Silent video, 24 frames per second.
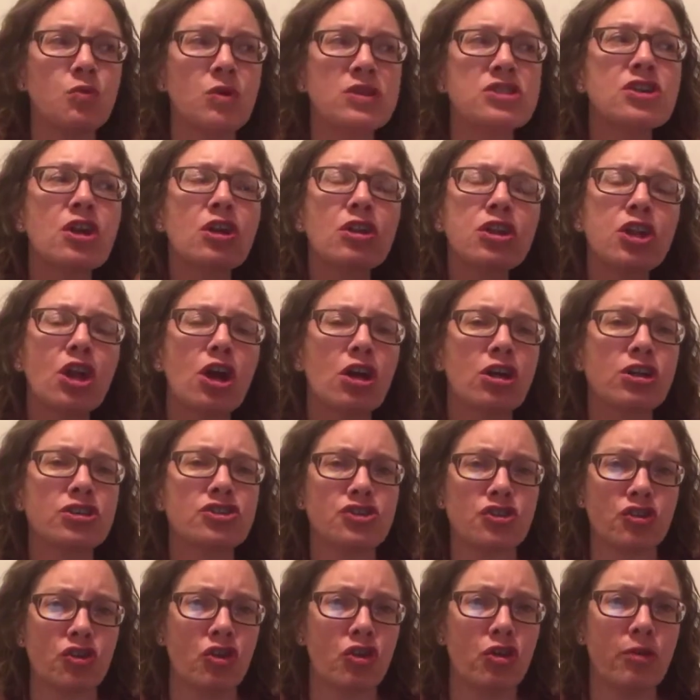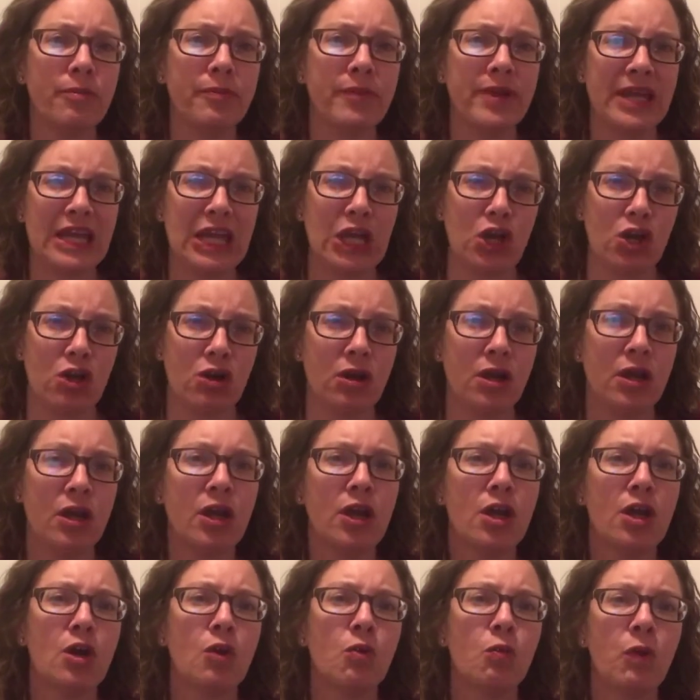What's our long-term here?
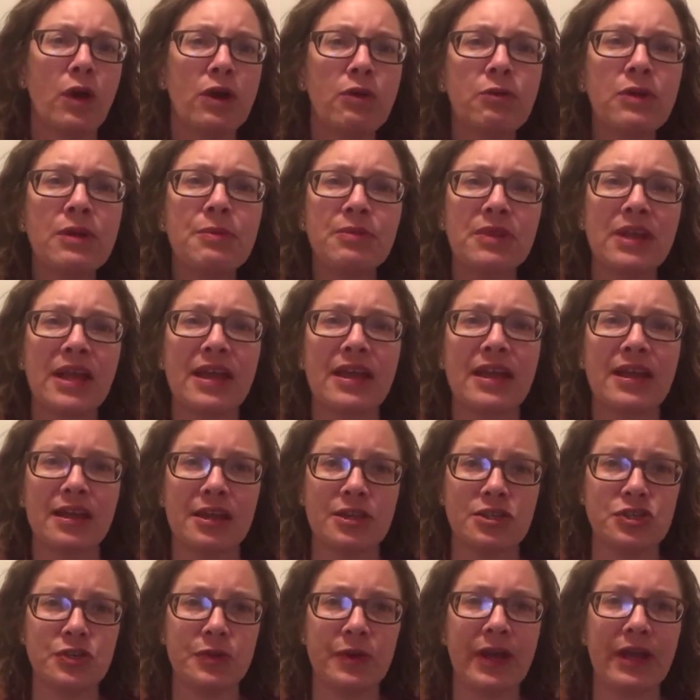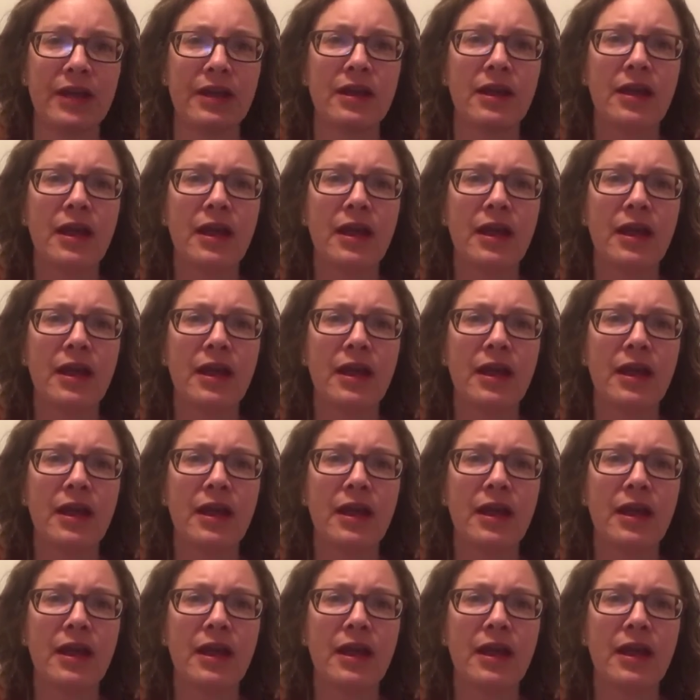What are we planning on doing?